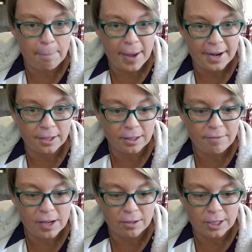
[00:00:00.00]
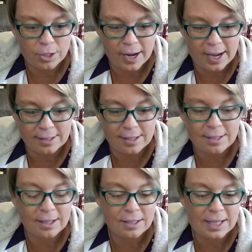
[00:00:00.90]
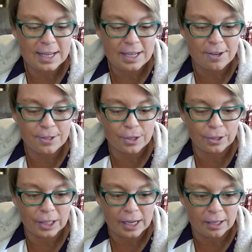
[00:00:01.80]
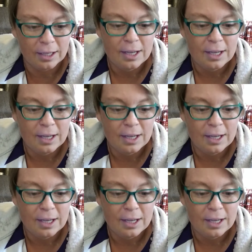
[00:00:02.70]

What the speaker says: Battle of Alcatraz 16 years earlier